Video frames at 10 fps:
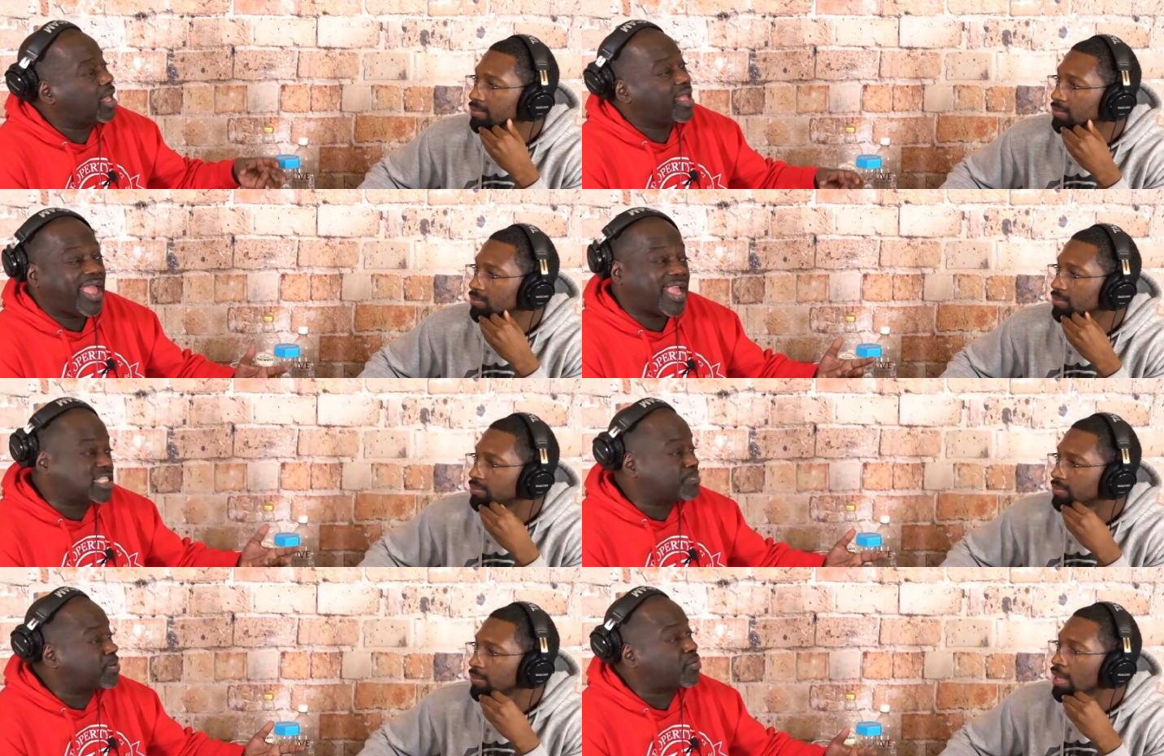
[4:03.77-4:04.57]

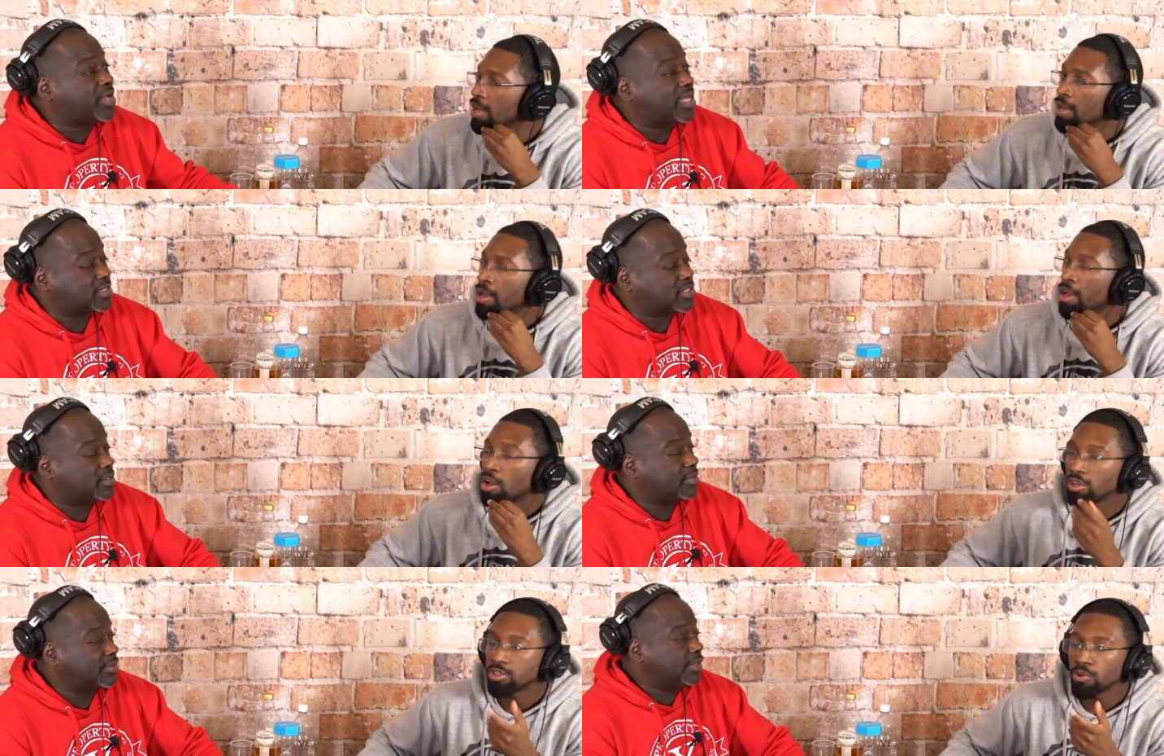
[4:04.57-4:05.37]
Speaker 1: experience.
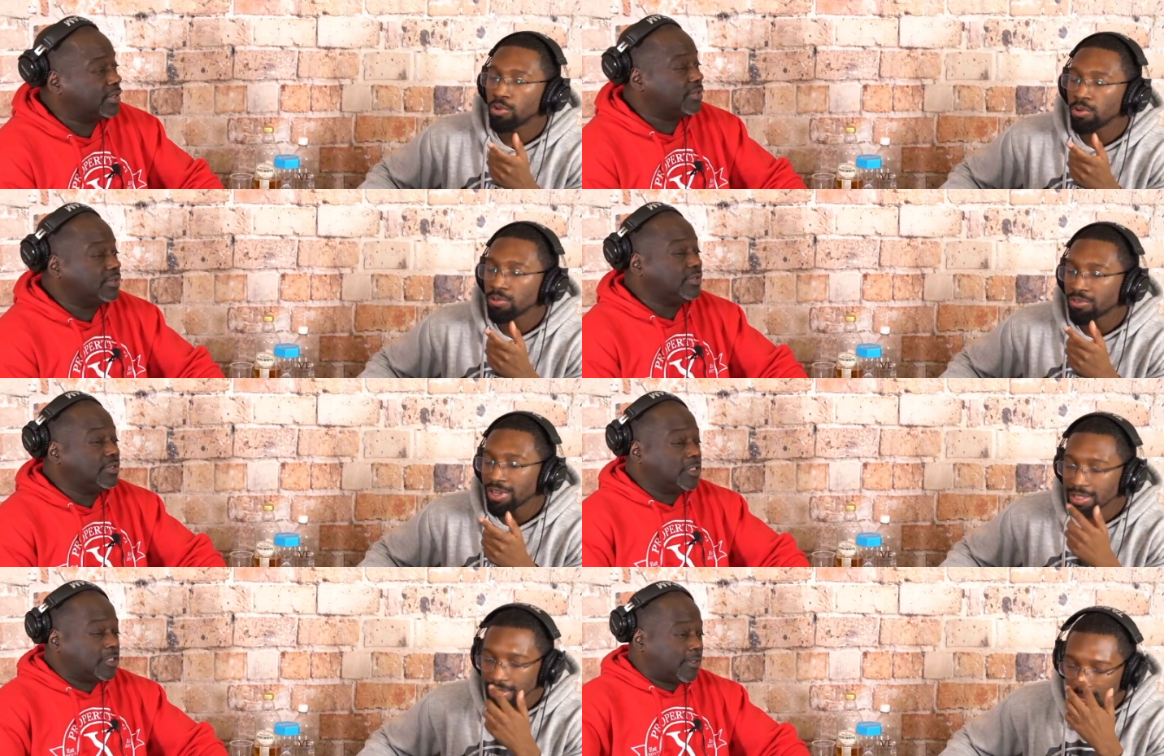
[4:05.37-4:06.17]
Speaker 2: So you know what's
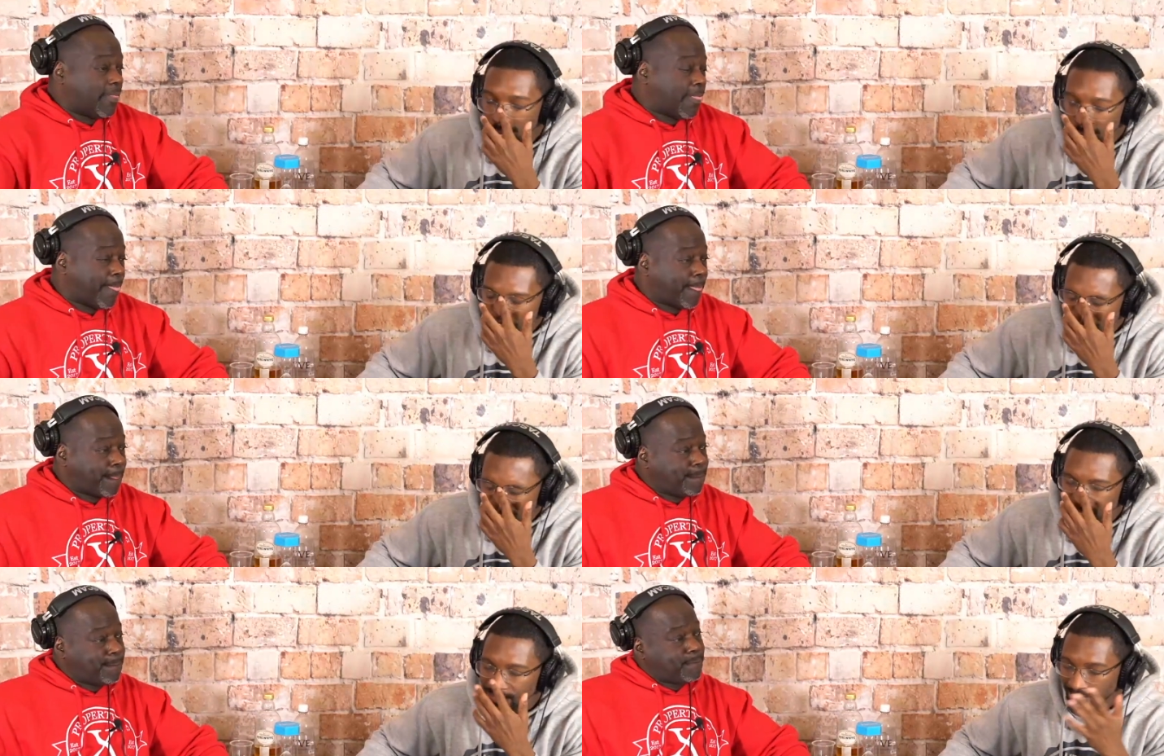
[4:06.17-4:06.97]
crazy? Um,
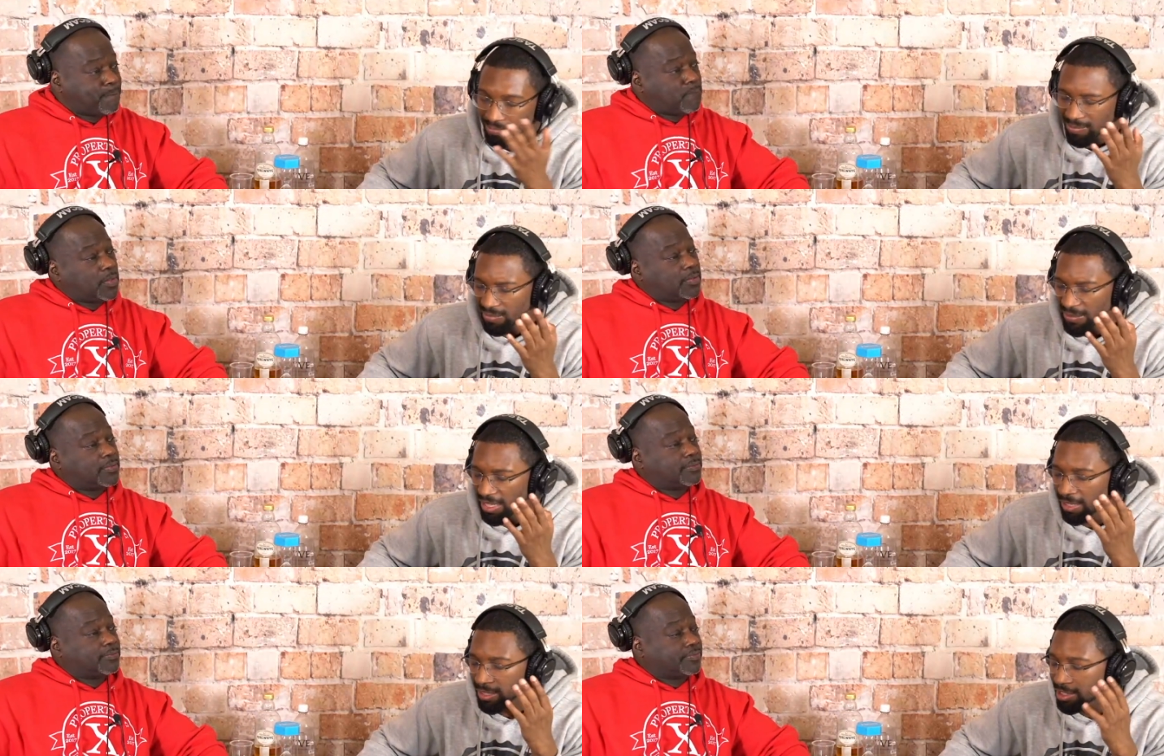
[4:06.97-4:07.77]

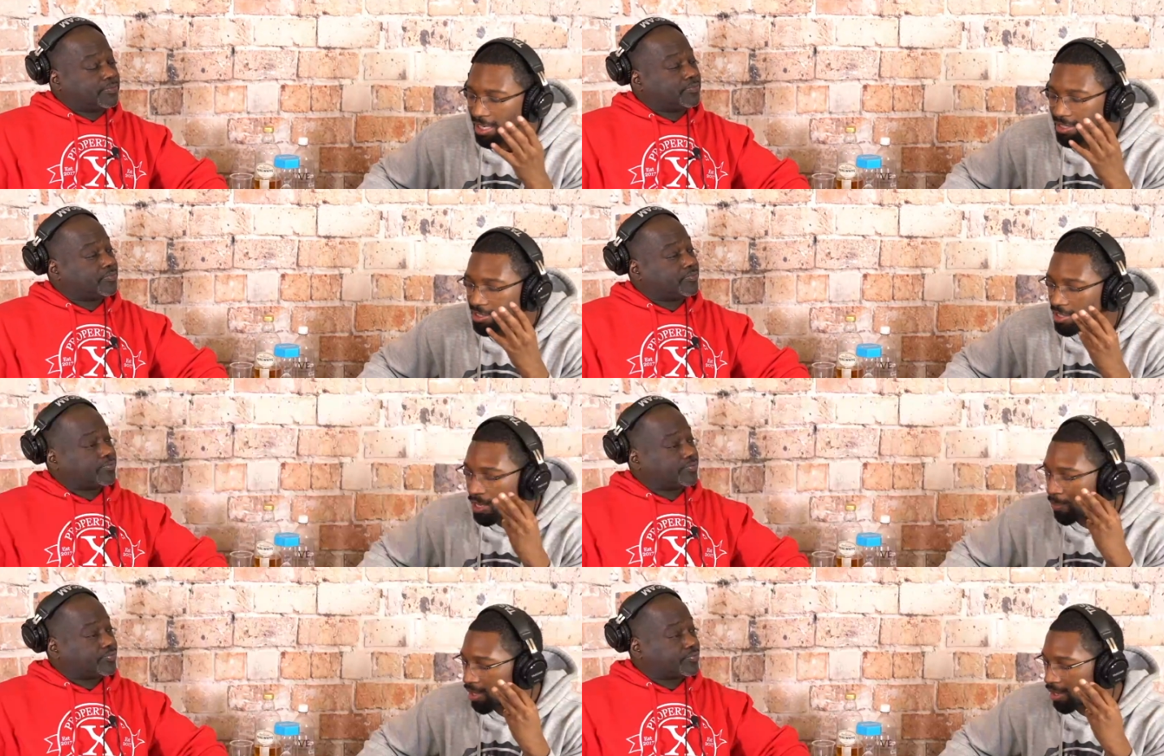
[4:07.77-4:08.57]
the chess
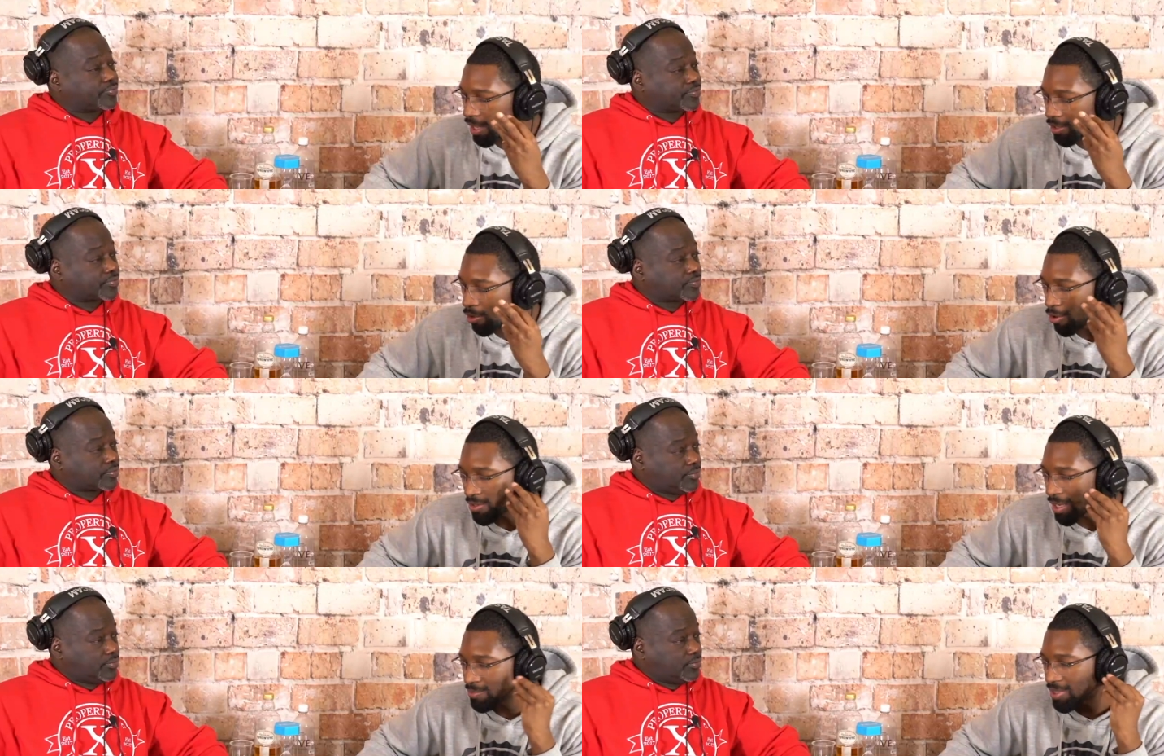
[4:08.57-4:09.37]
champion, like the
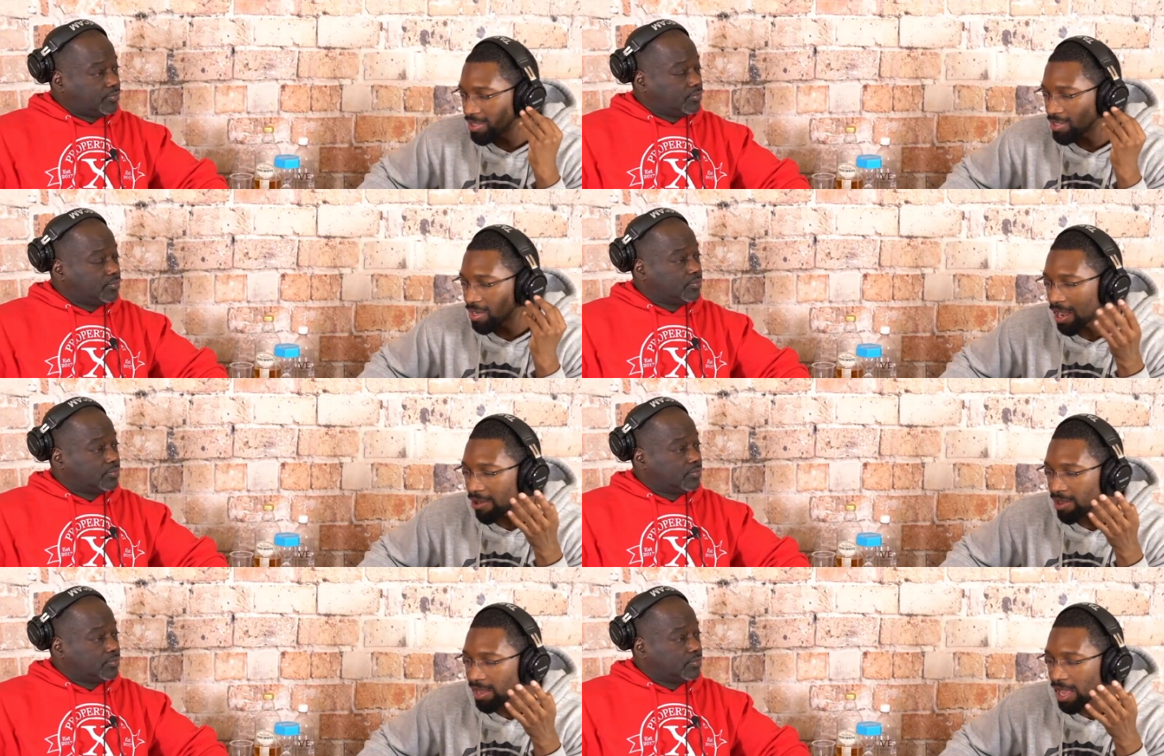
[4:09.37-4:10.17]
all-time chess champion,
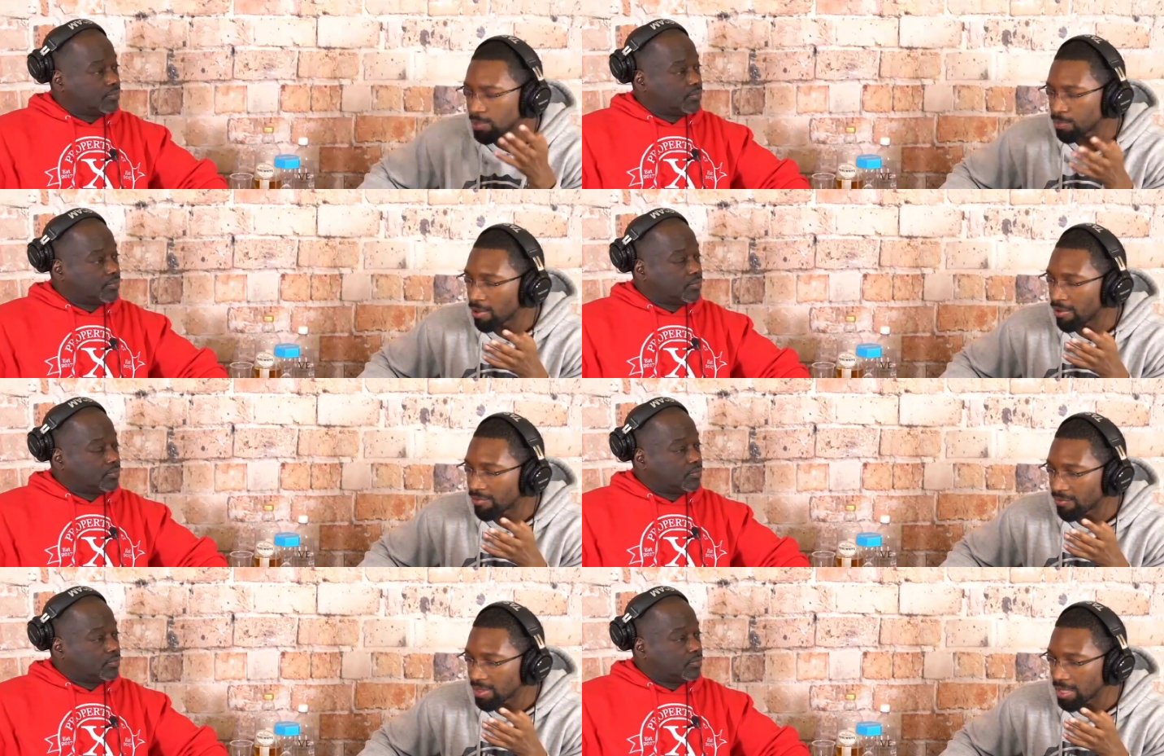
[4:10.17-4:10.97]
Garry Kasparov, I think